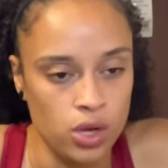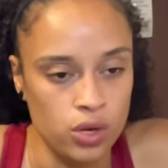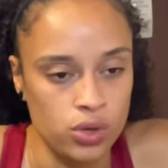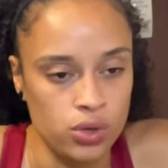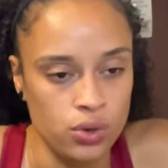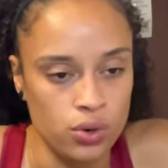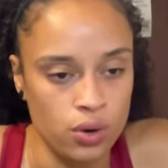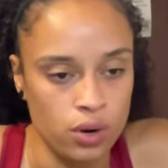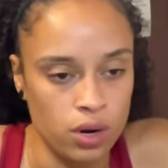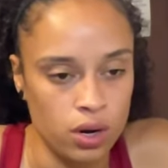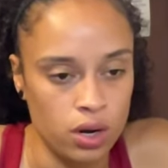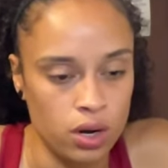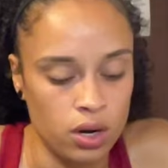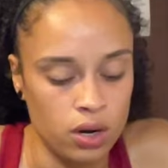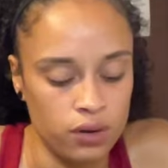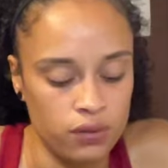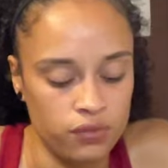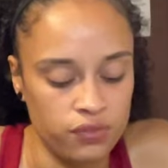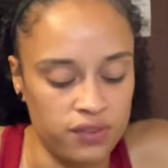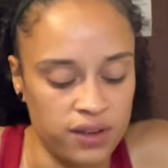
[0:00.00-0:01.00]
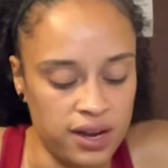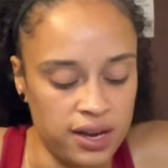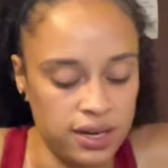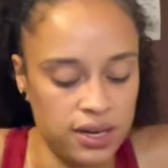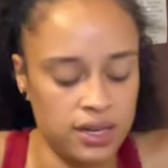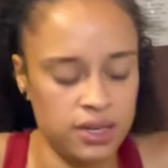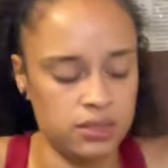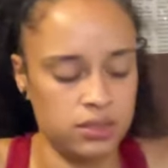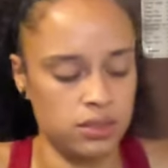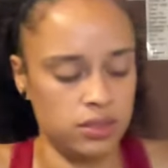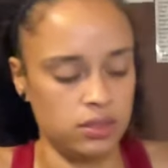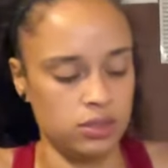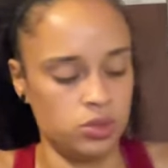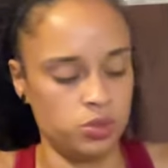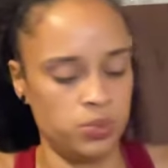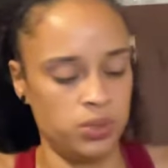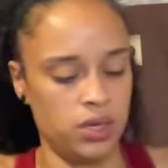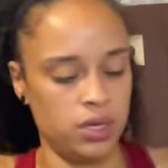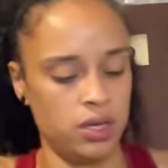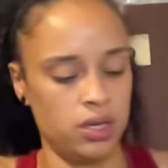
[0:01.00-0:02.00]
your finances is
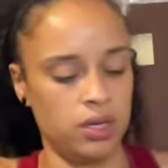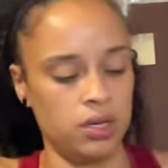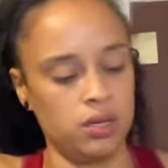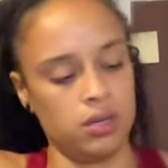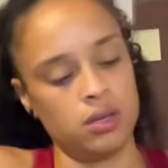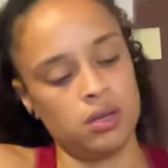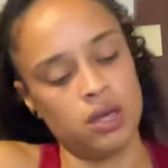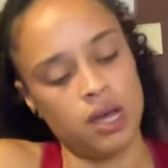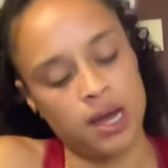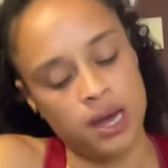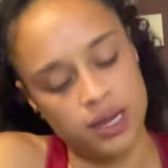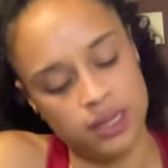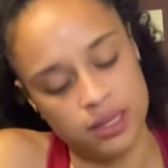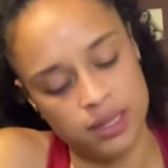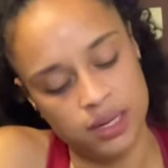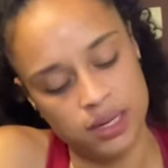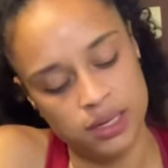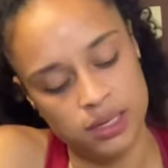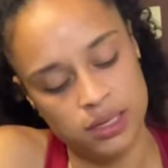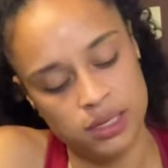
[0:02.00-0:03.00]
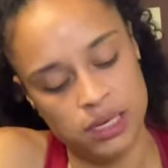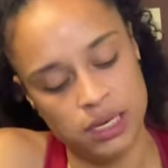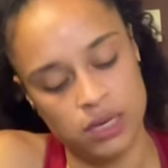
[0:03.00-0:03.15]
being highlighted.